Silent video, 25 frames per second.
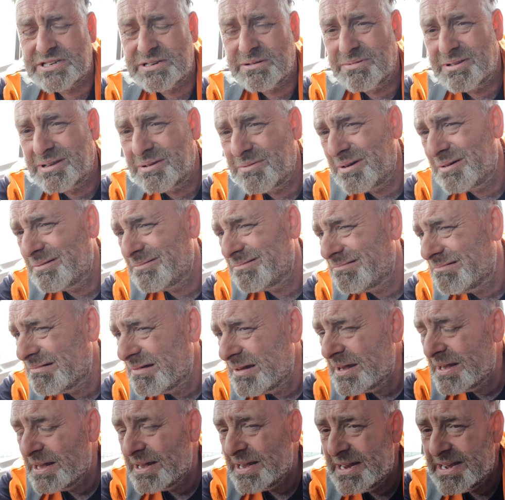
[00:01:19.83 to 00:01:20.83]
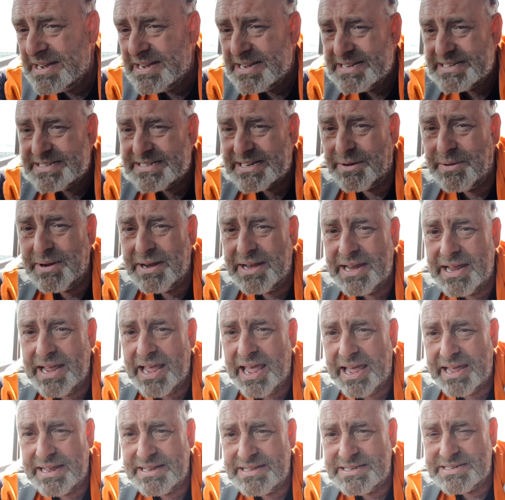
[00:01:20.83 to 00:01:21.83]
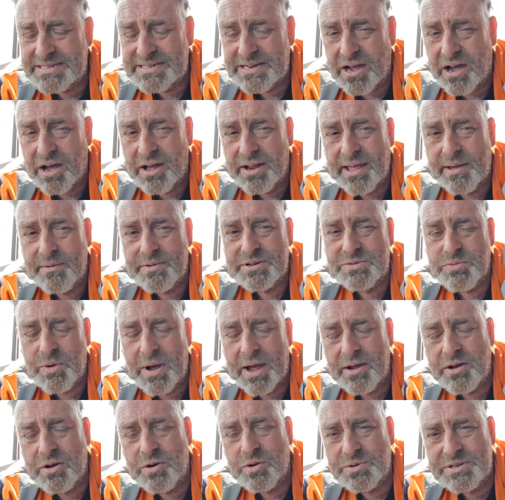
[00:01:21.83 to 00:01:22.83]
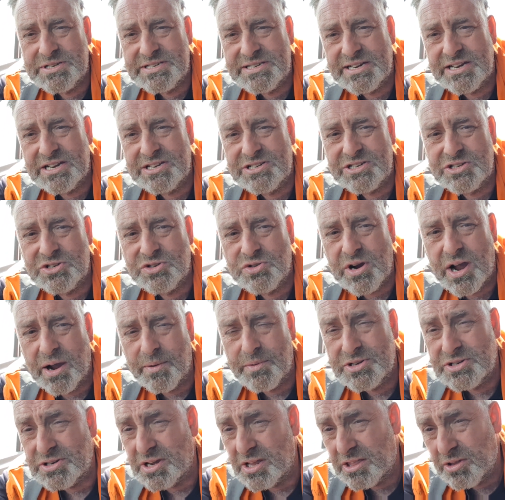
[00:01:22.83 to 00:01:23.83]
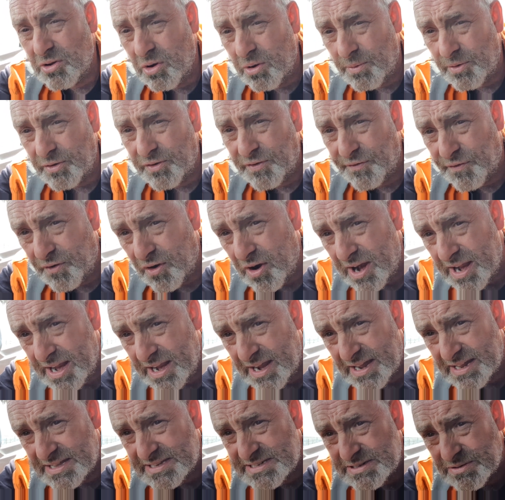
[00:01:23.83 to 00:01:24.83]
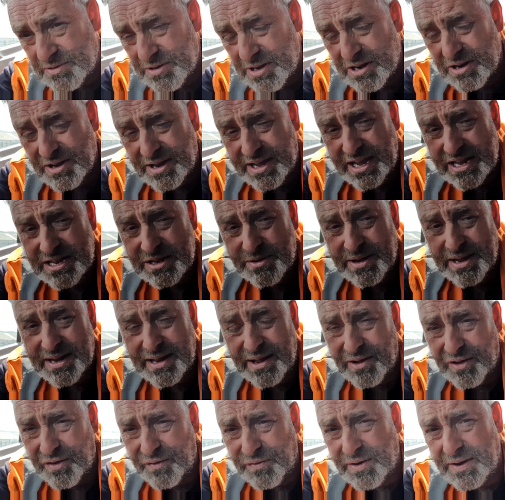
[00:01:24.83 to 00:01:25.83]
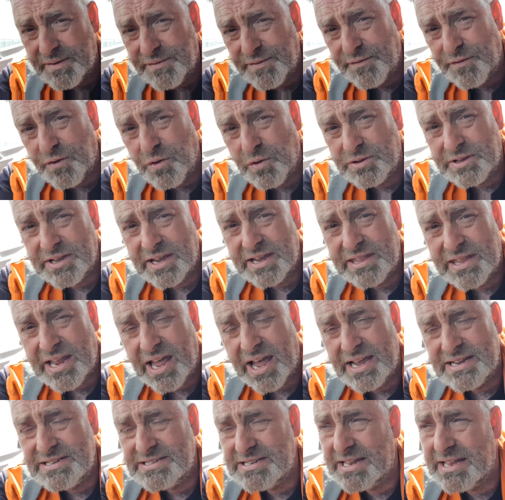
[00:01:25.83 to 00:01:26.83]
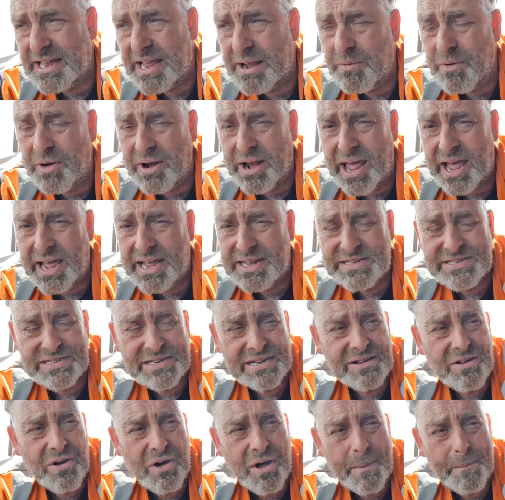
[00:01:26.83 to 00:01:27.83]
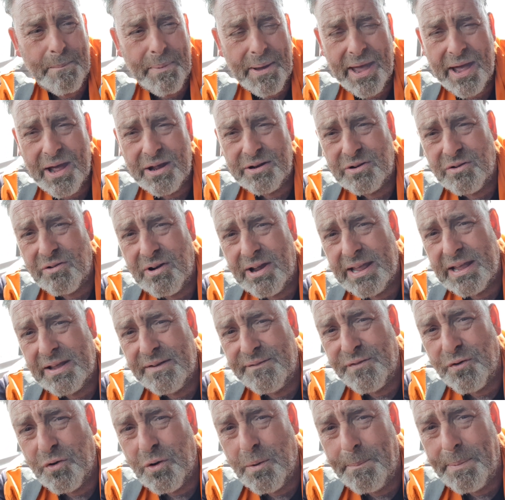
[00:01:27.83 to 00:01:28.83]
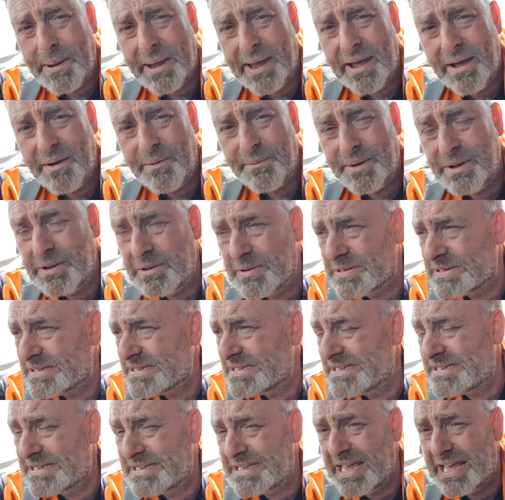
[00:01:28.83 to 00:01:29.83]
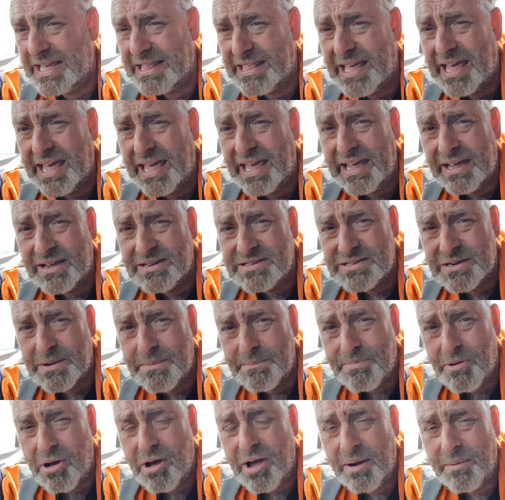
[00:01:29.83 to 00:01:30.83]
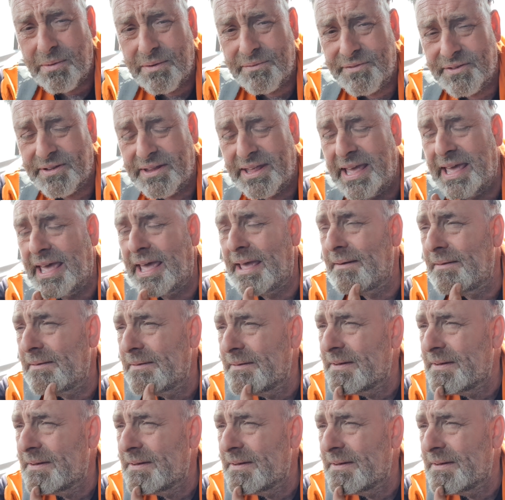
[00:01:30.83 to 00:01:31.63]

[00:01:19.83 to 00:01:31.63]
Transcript: Something, well, so in the end, there was one called Synergy Truck, which I thought was free until you look into it. No, it's free for 14 days, and they want £89 or £84. Well, you can stick that, because I can buy one for that.